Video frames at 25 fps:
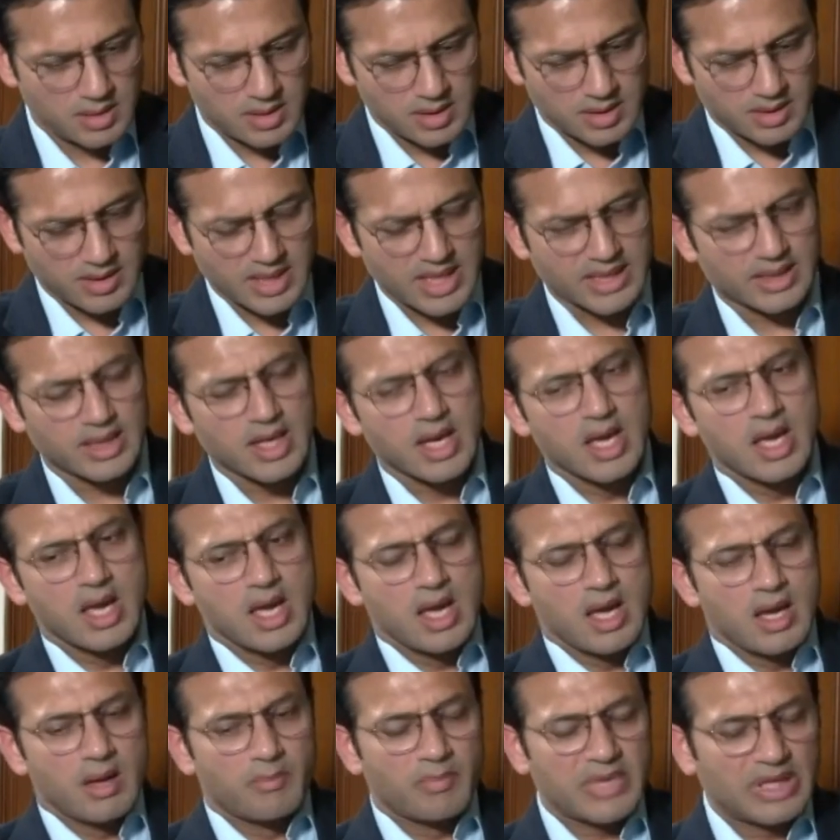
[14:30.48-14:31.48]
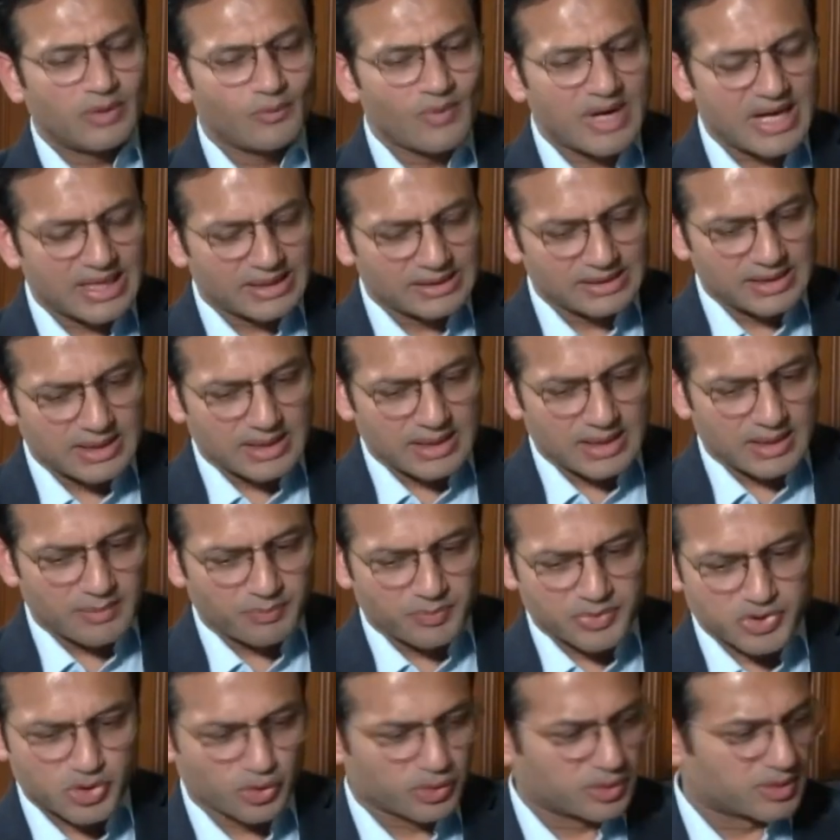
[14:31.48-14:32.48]
Right.
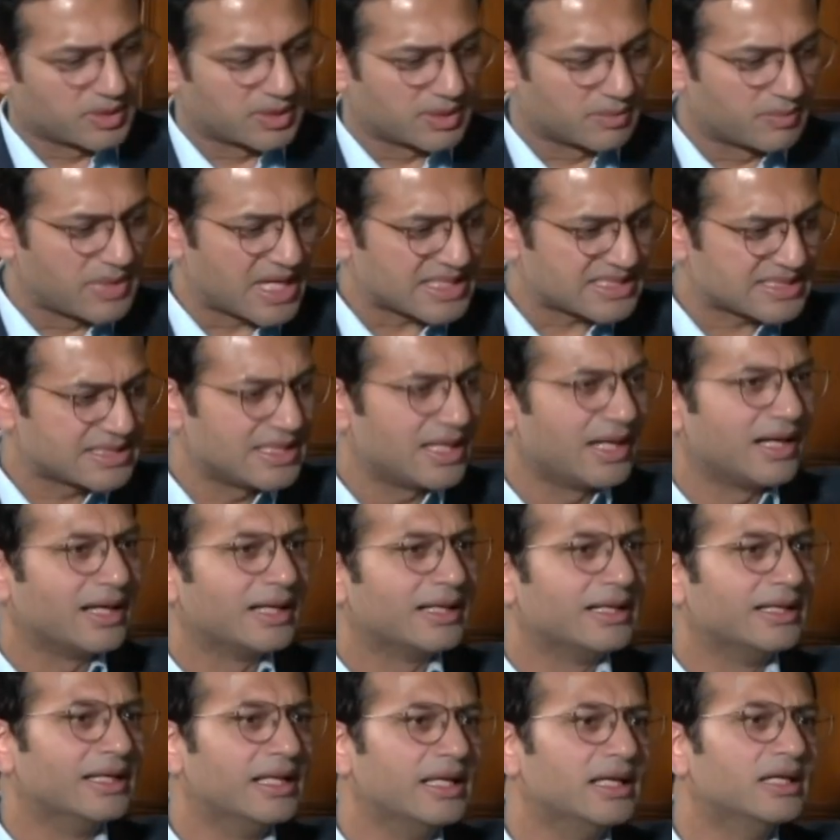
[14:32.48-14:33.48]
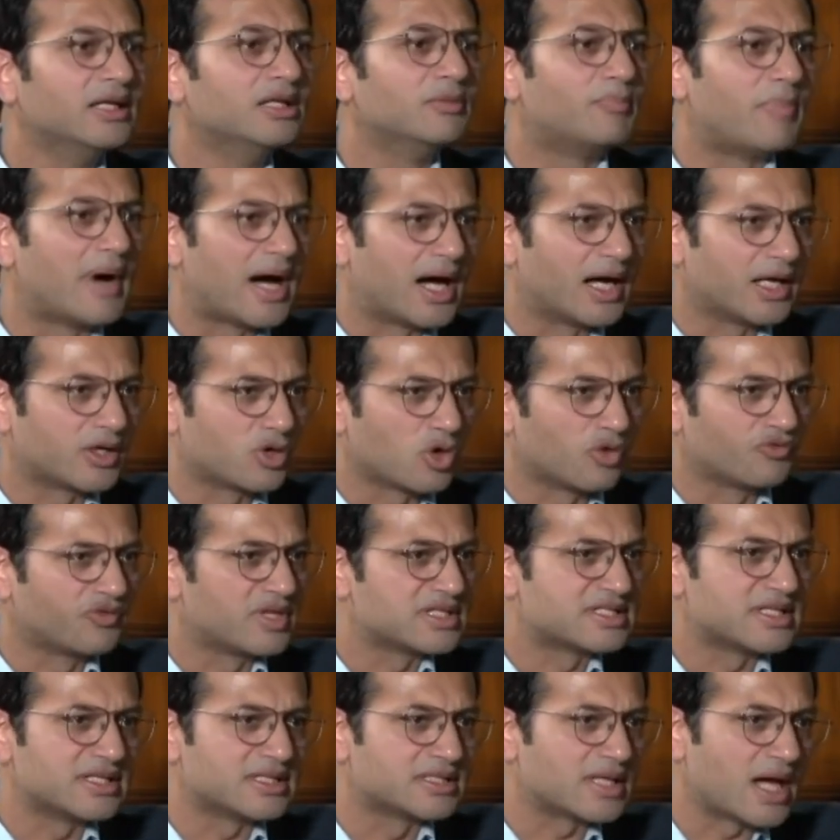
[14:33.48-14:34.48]
Meanwhile, so that's the legal part of
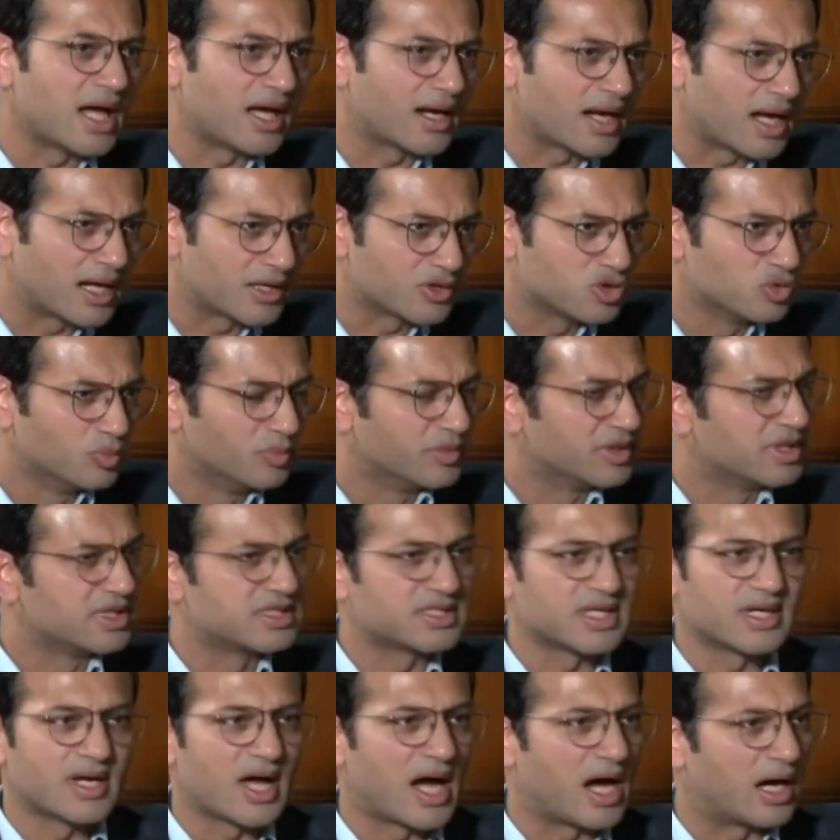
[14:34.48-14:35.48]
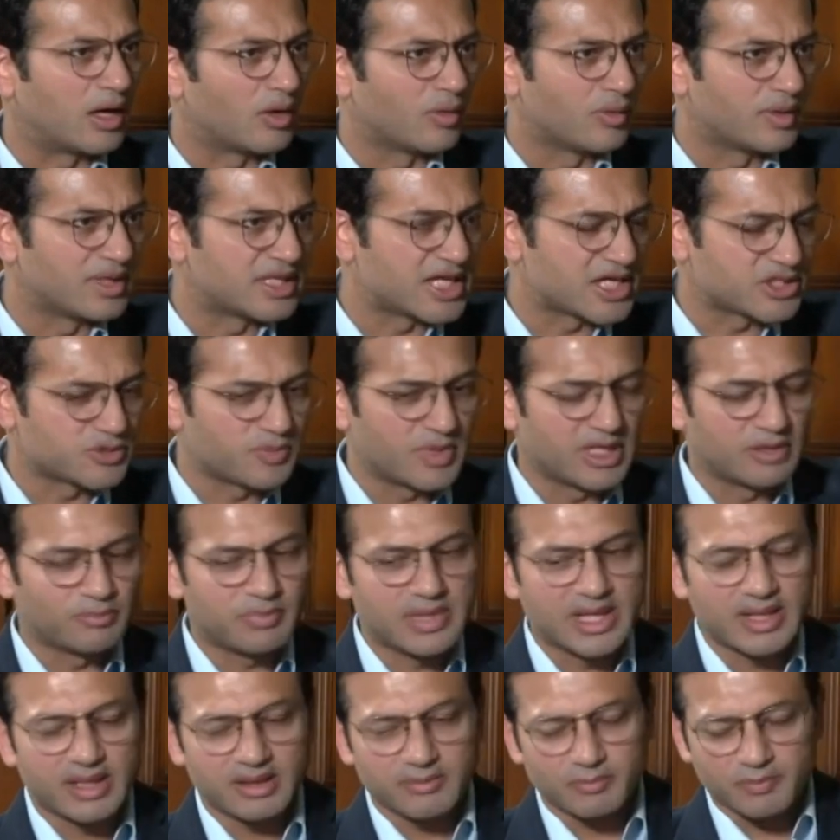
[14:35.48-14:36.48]
this entire argument and how it has been
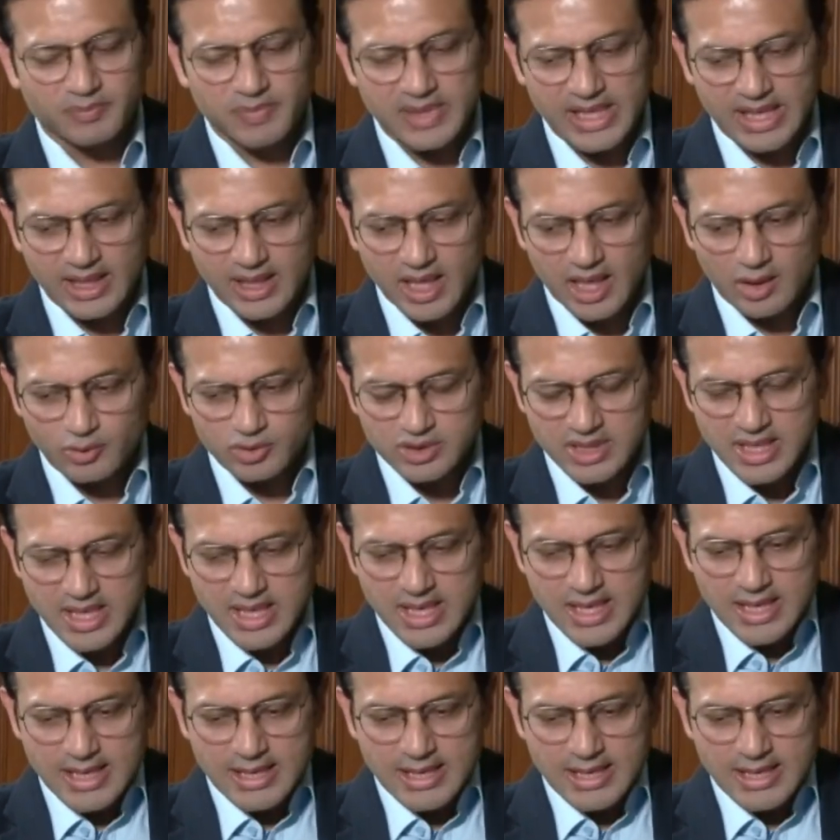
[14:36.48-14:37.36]
playing out.